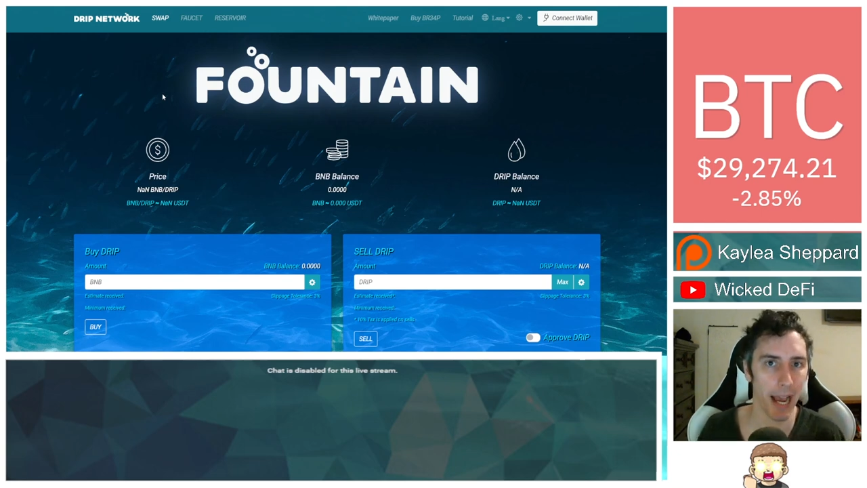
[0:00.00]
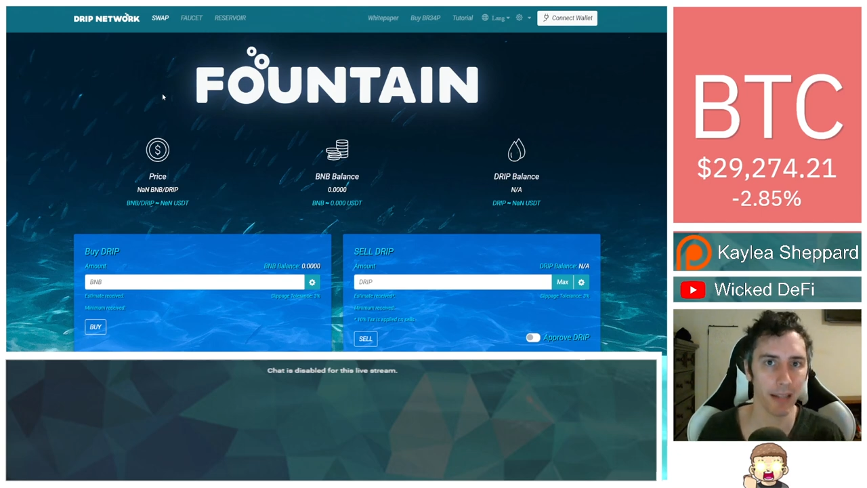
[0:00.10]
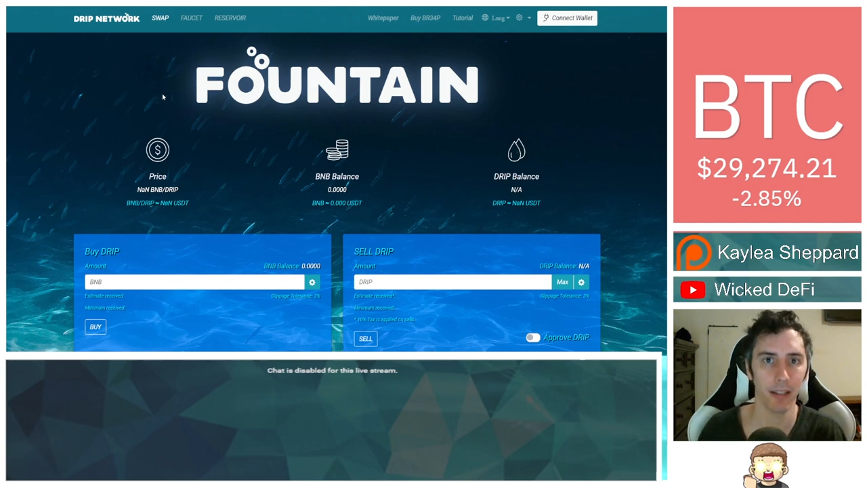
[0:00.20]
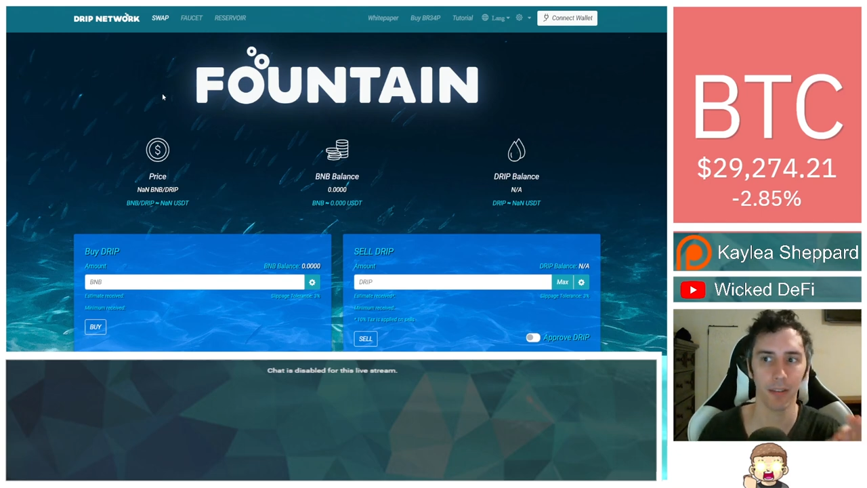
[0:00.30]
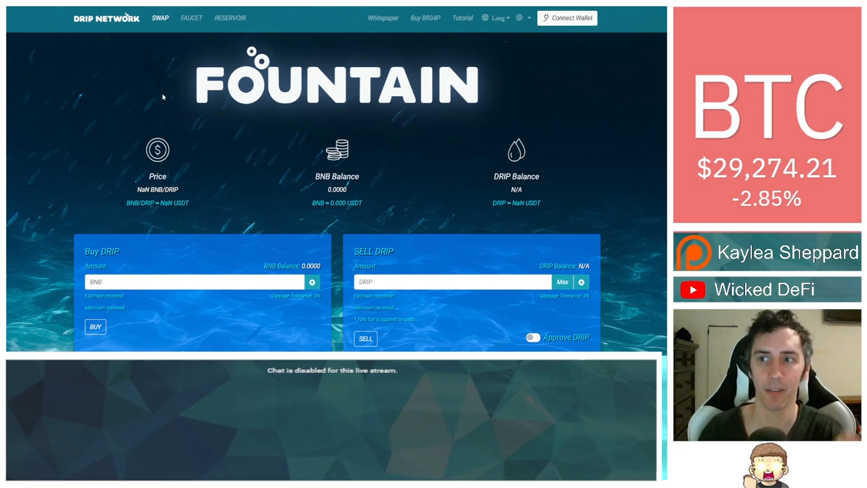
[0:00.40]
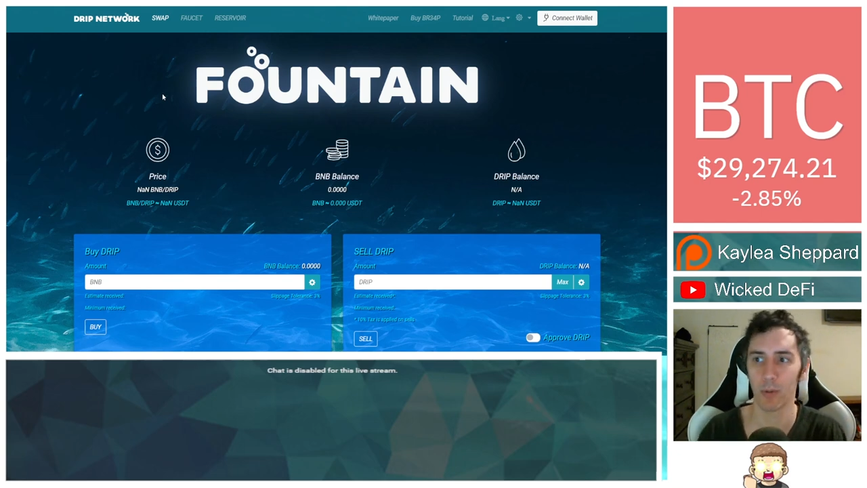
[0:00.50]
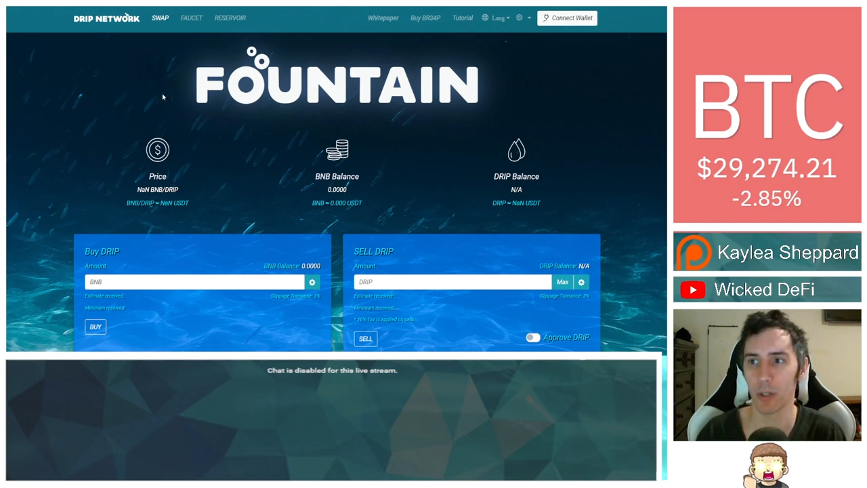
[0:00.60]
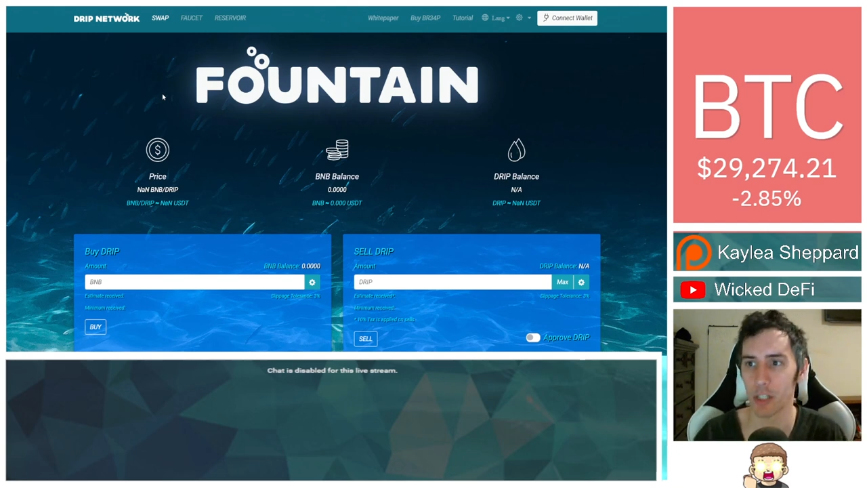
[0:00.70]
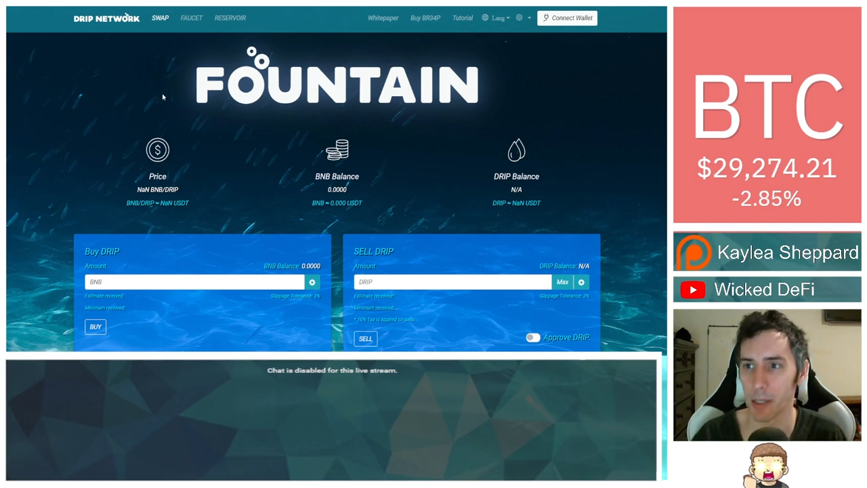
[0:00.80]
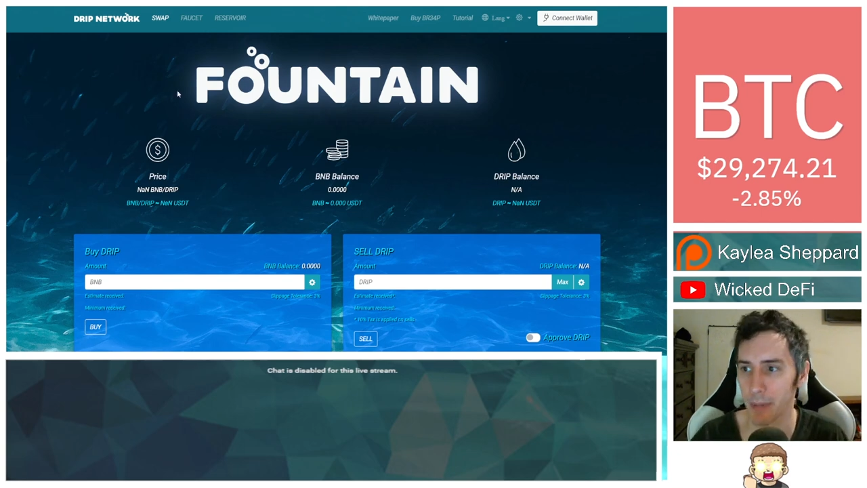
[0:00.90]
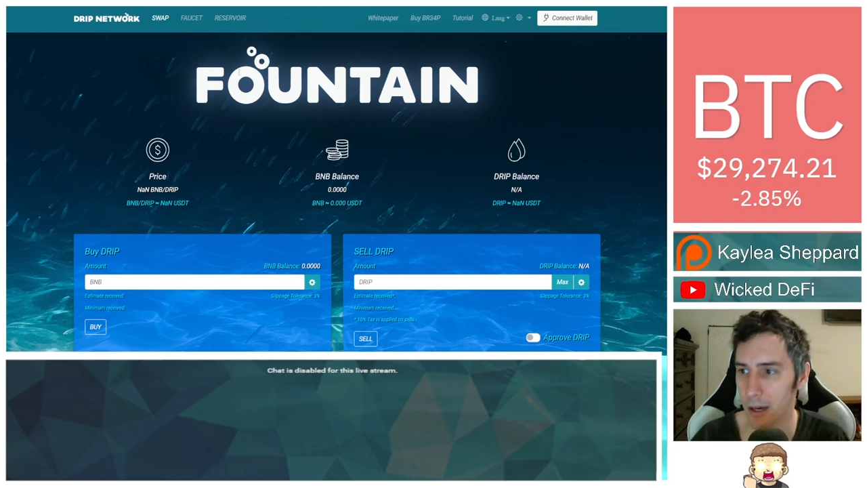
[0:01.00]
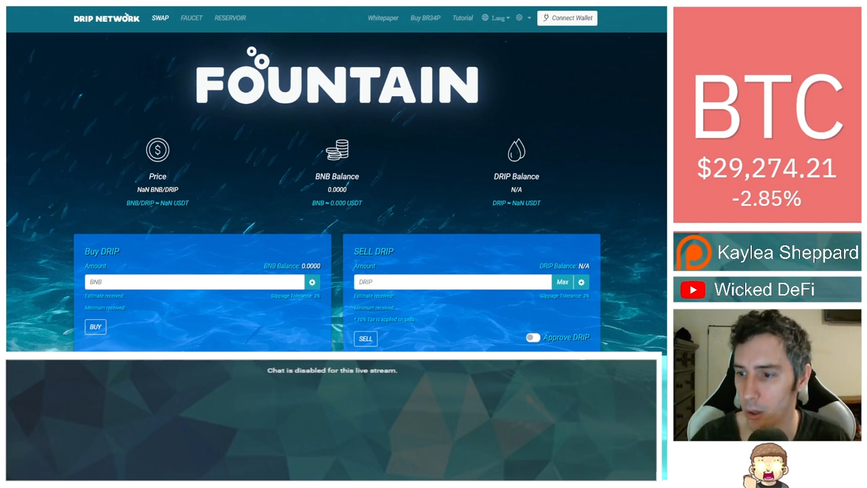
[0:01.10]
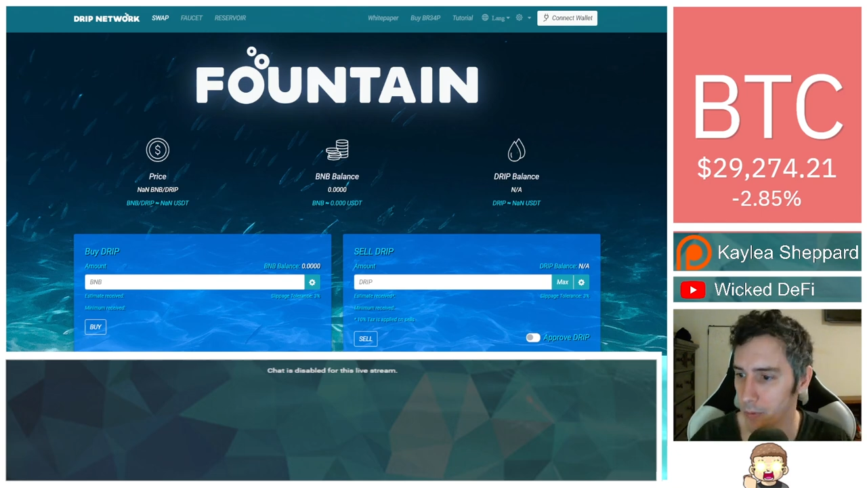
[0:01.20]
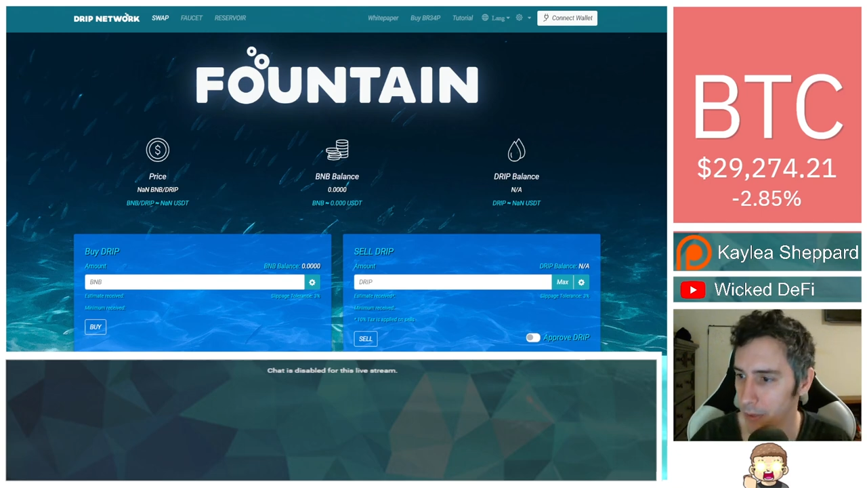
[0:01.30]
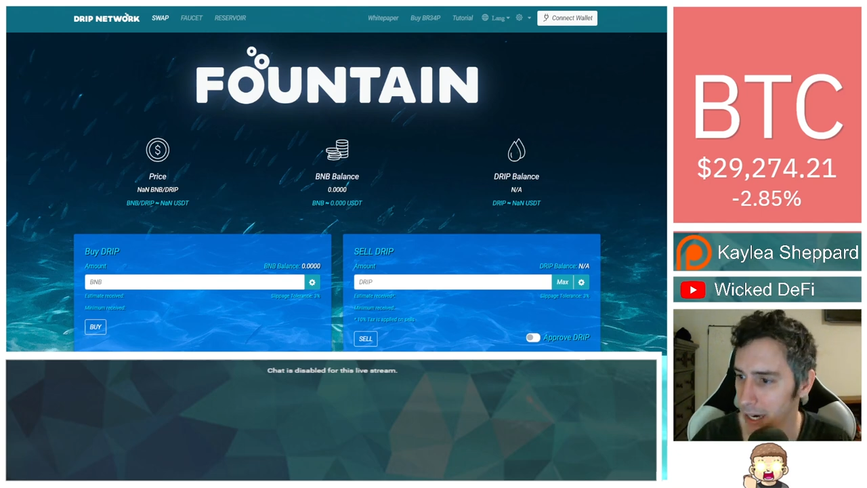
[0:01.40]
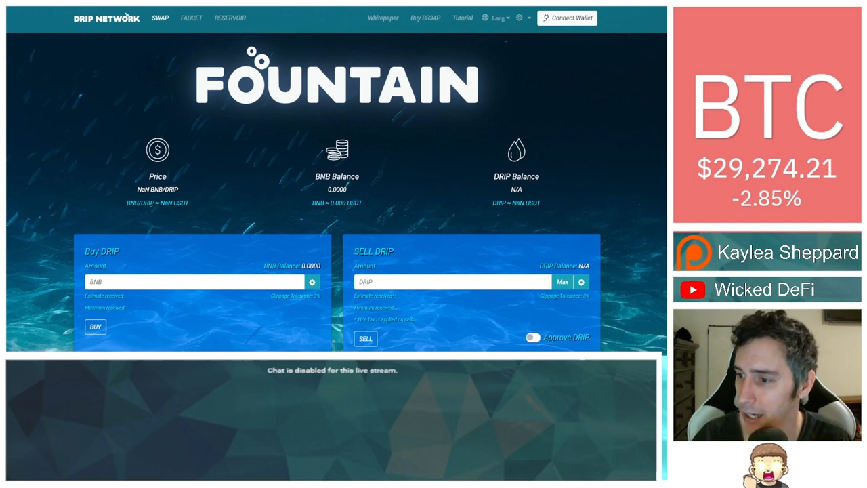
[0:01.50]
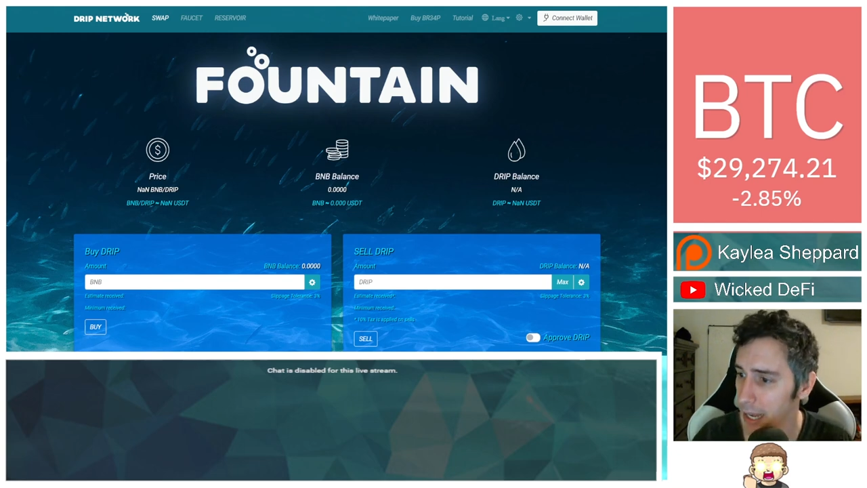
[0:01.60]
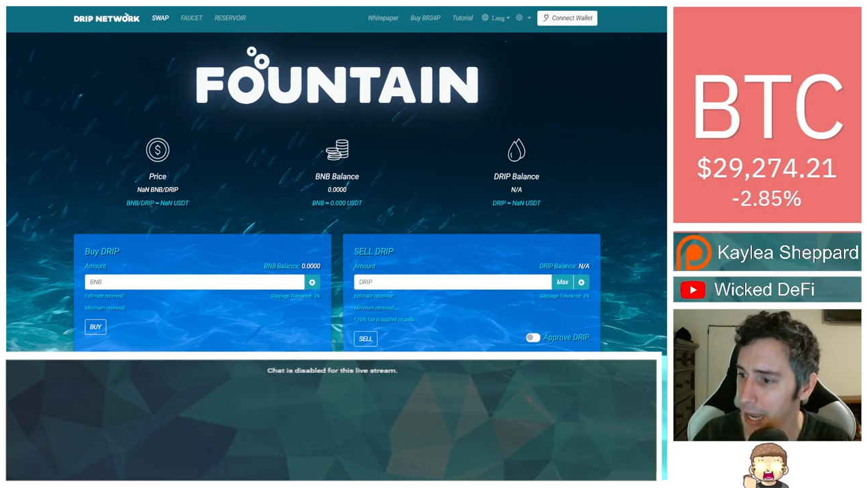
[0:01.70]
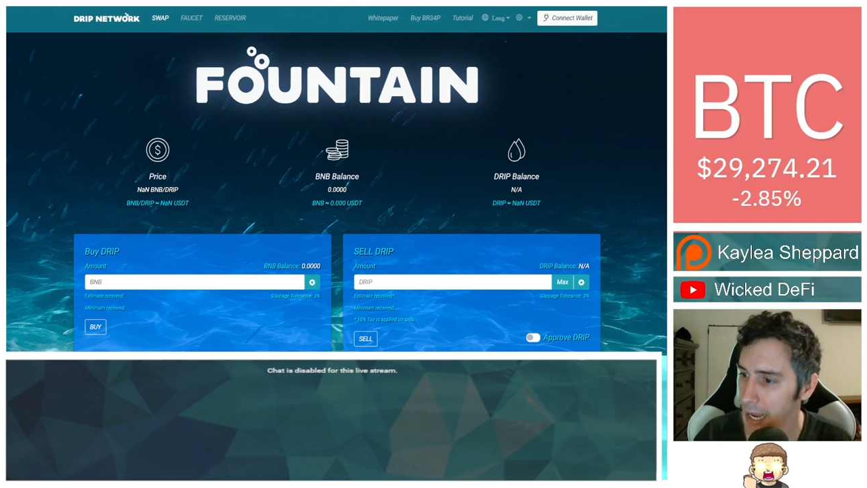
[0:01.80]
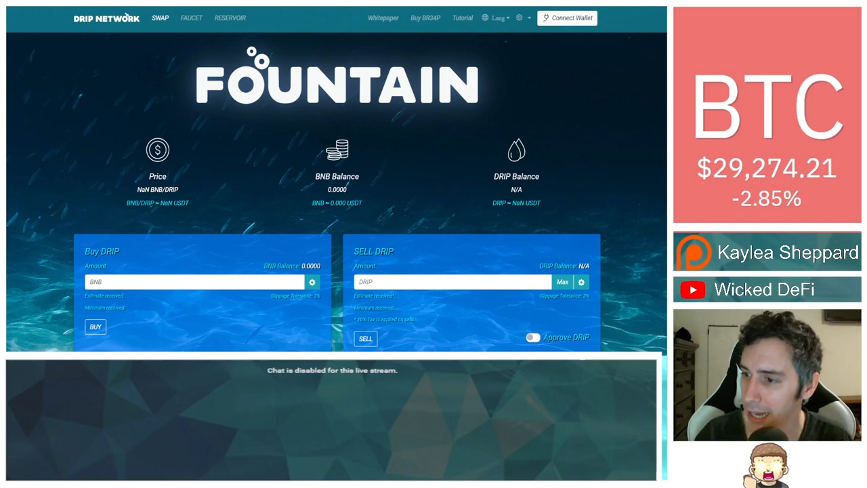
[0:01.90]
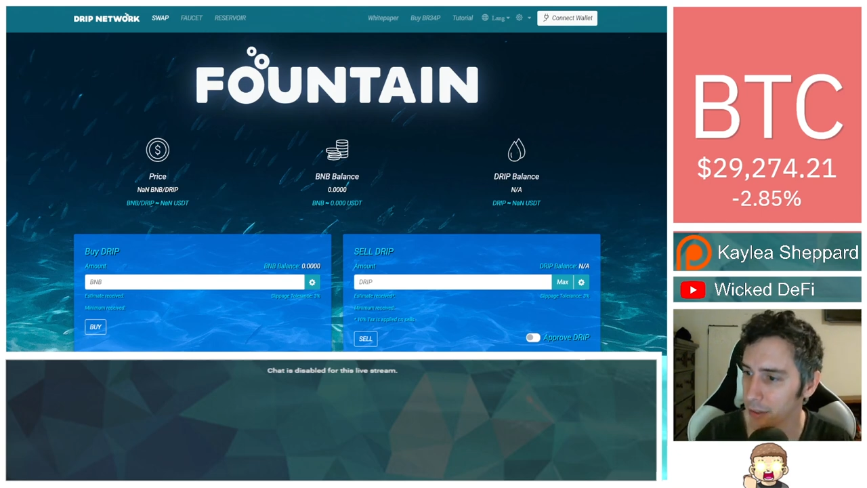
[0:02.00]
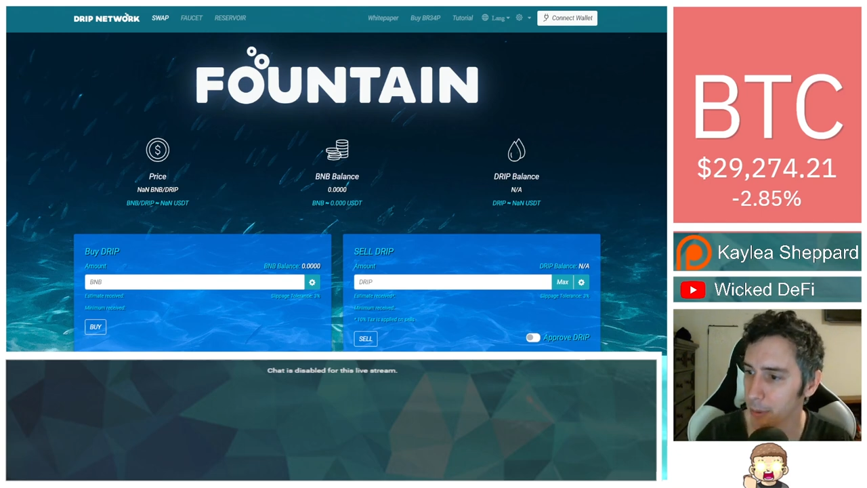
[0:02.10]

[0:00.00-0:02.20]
atlas if you want to check me out over there. And a